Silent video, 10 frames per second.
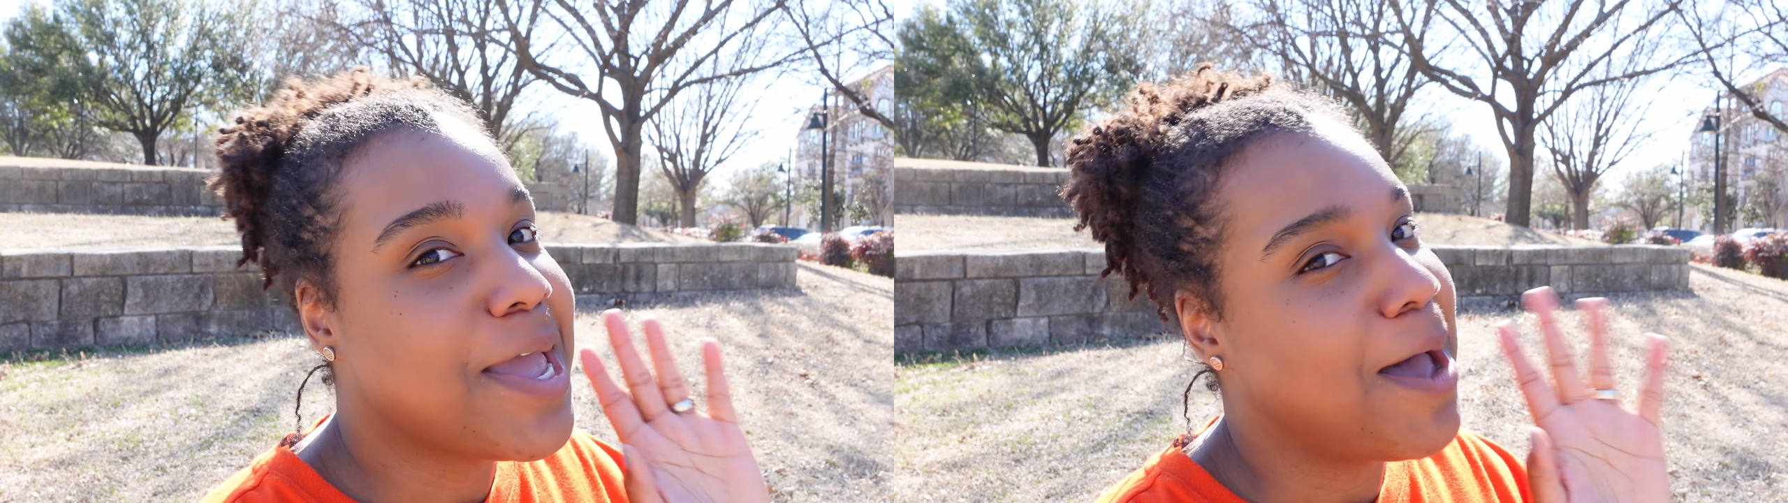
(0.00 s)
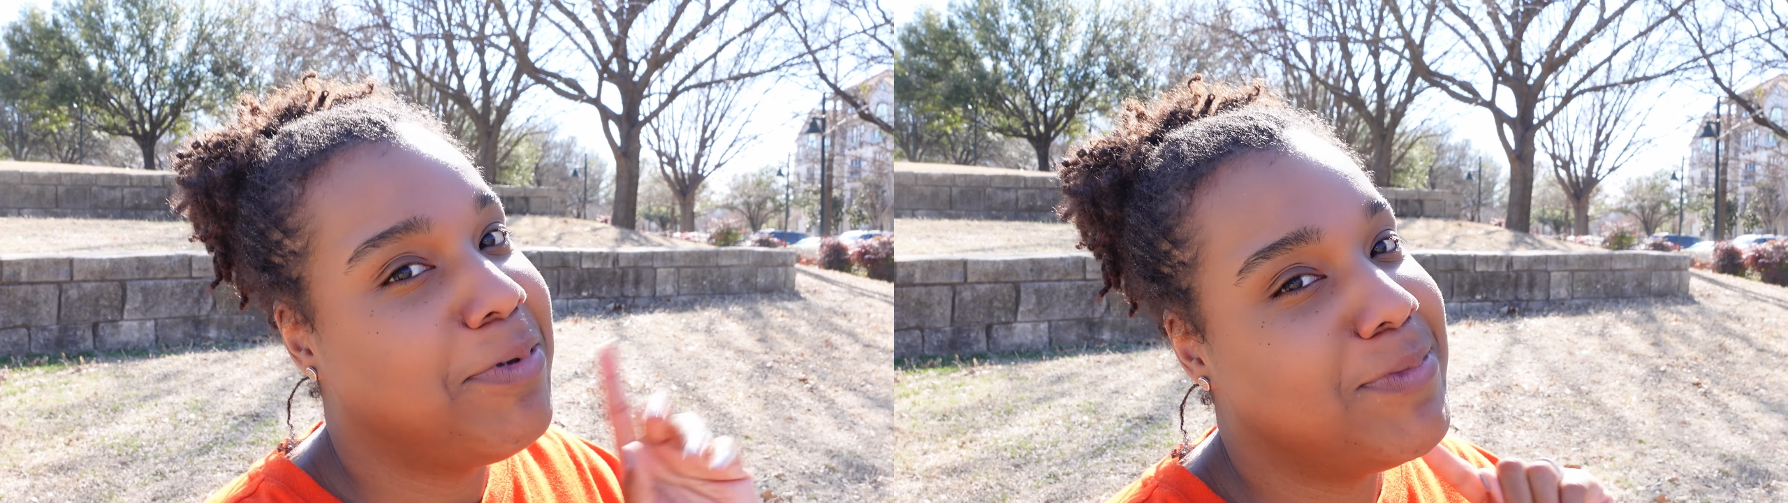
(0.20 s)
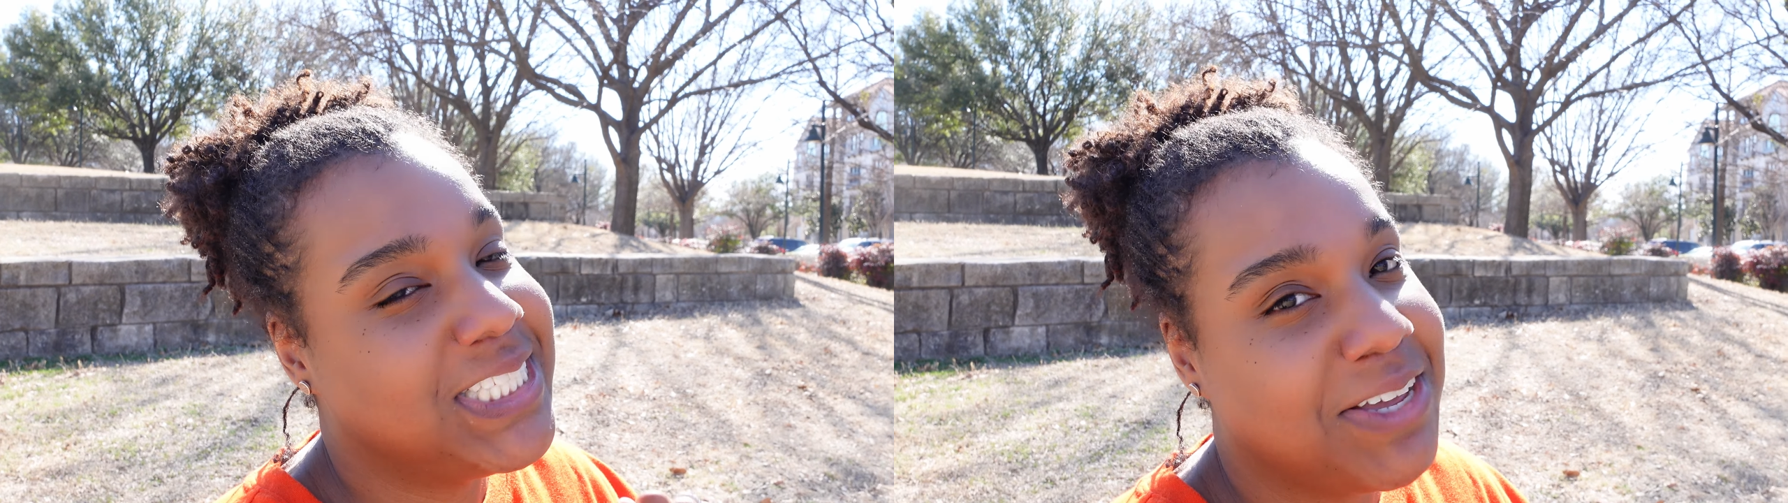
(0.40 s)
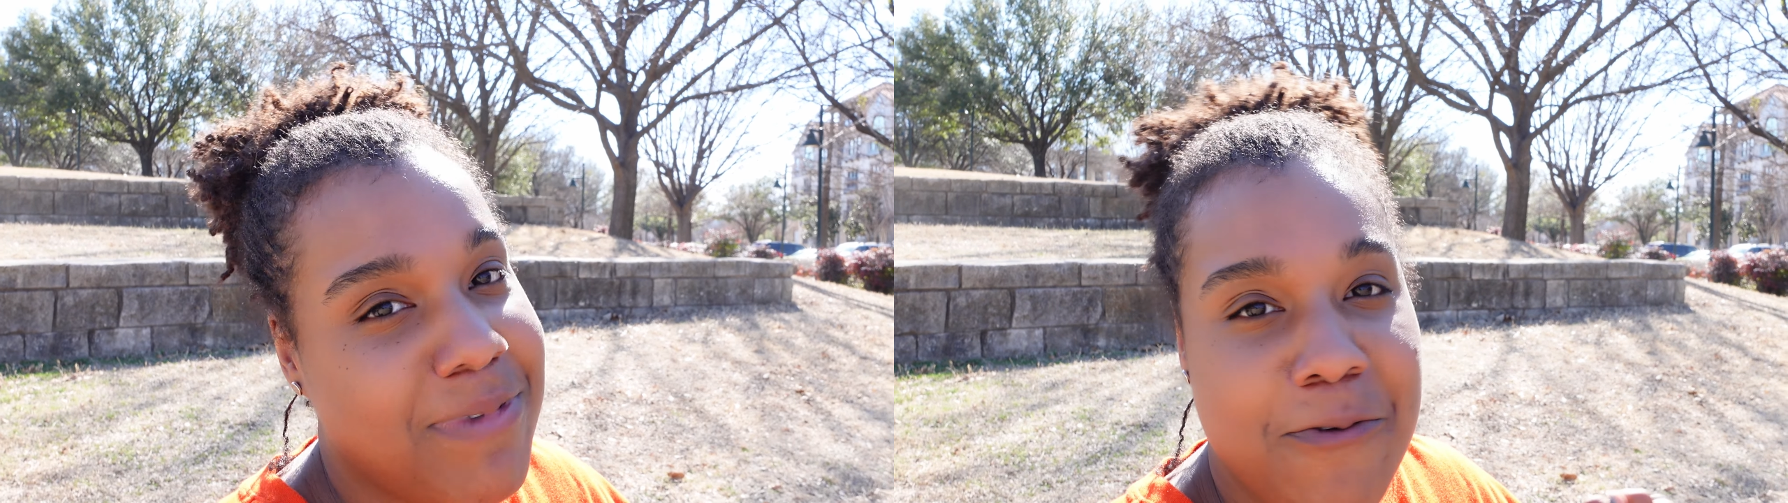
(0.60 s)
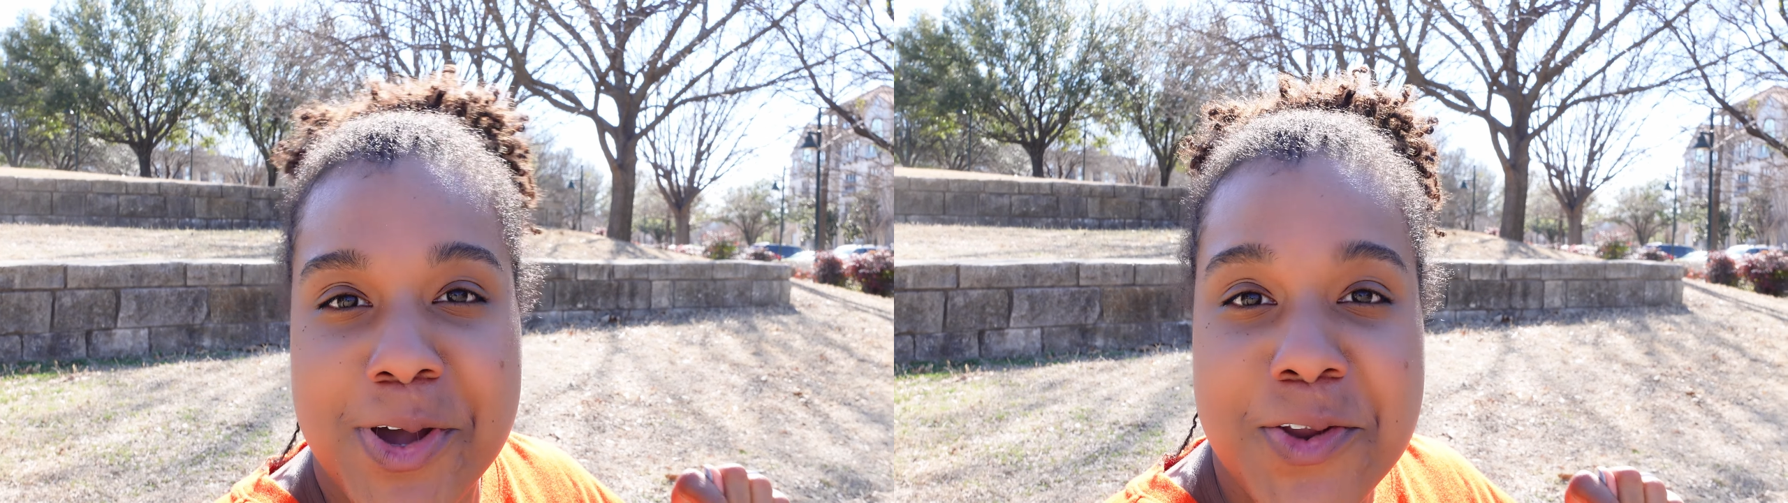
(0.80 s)
Compliments of
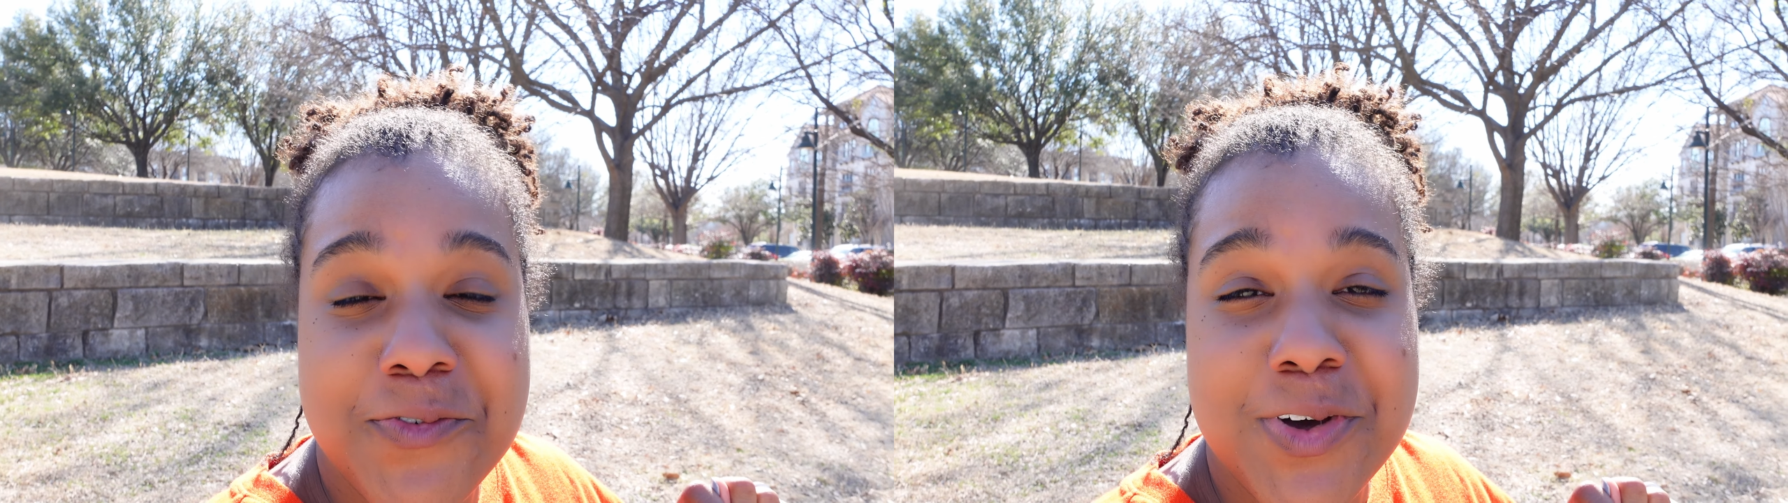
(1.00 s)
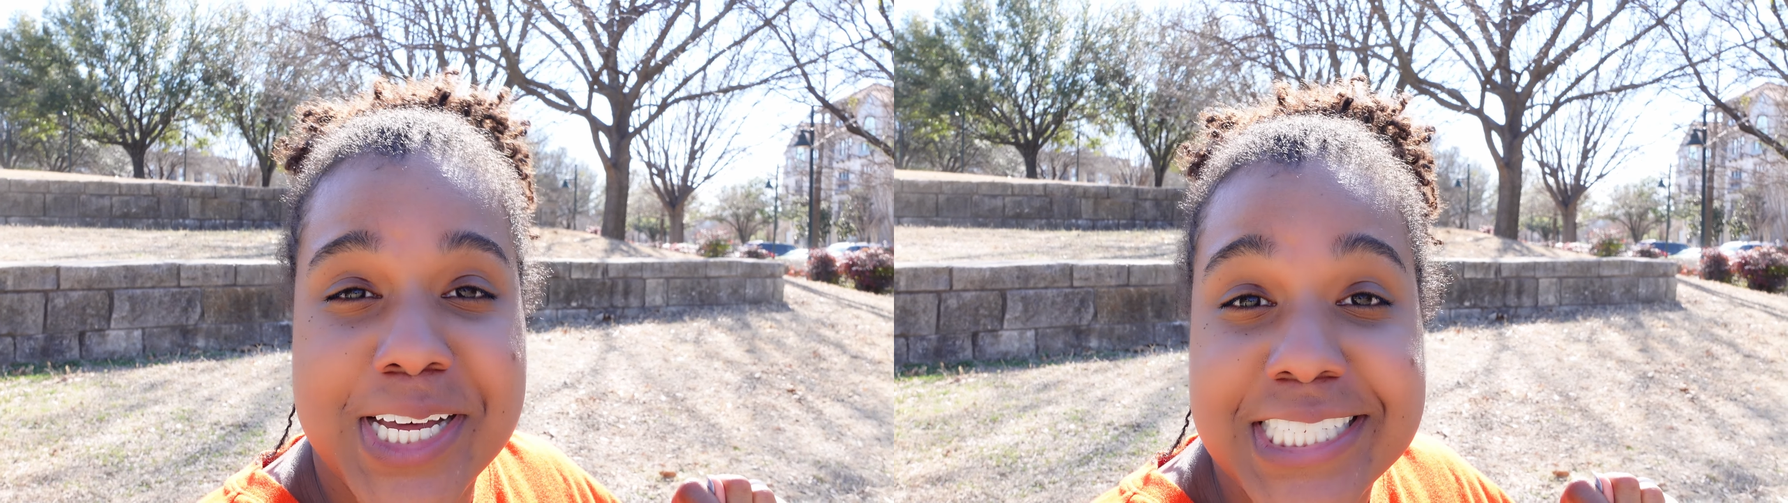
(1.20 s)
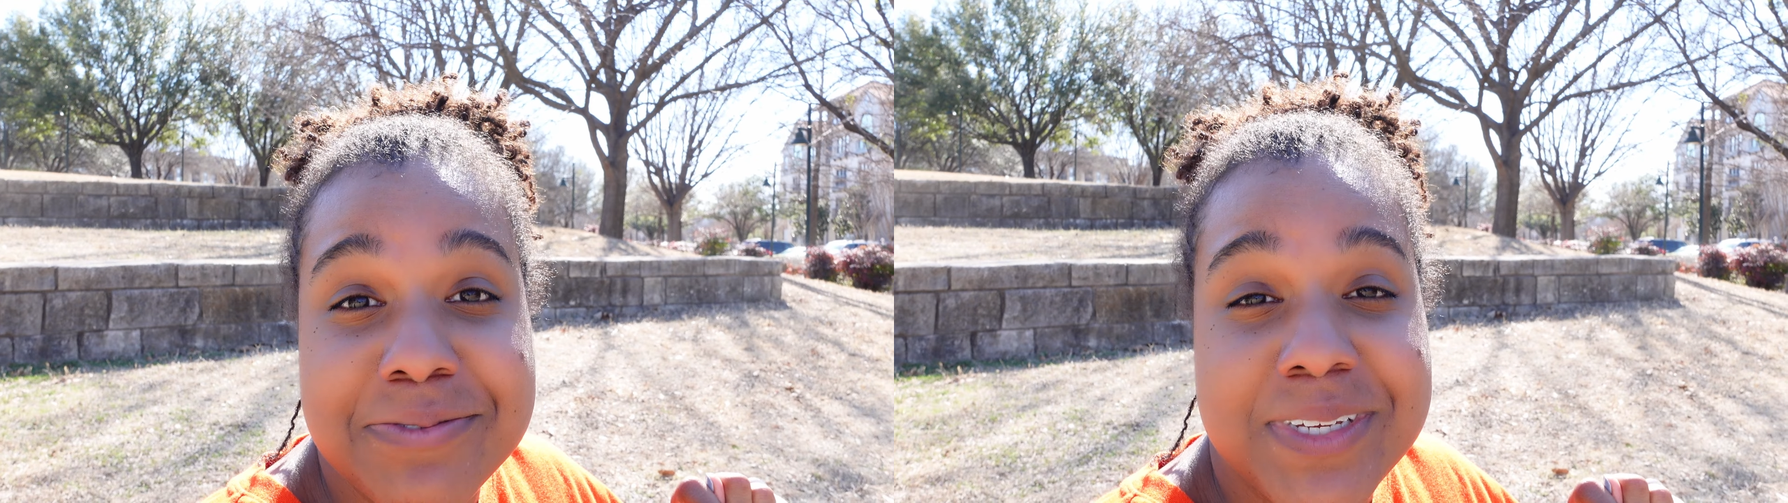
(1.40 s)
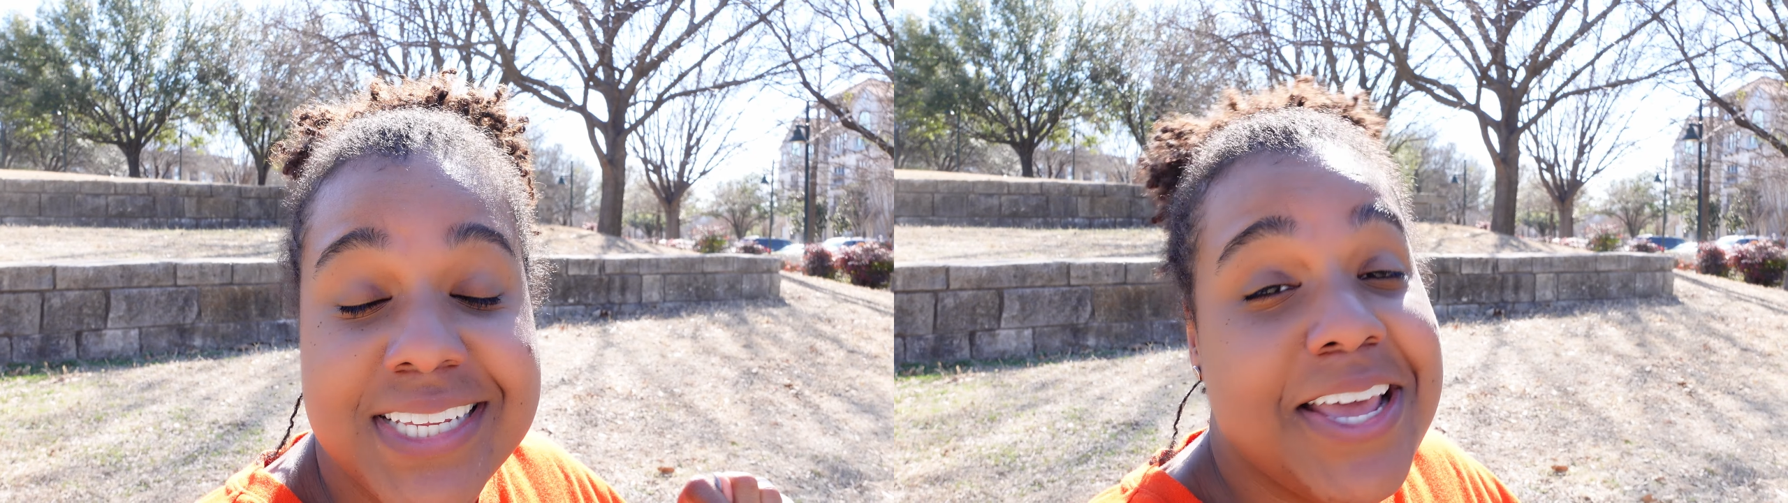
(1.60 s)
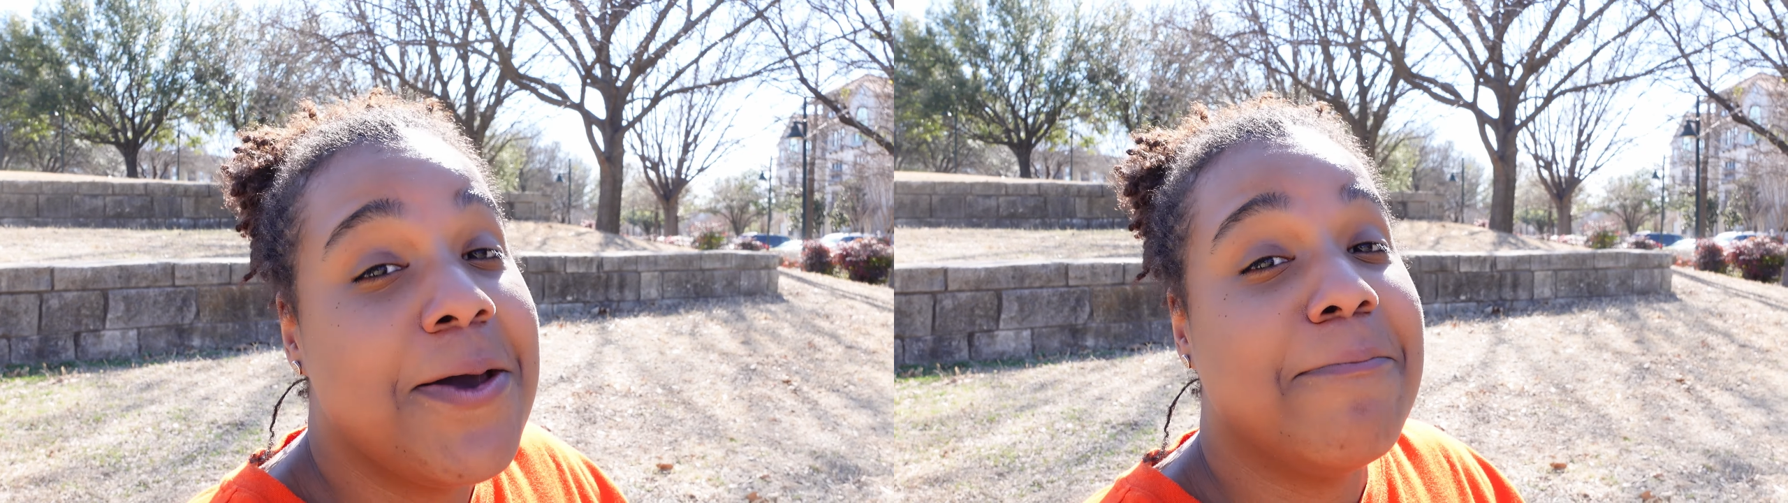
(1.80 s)
my wonderful husband,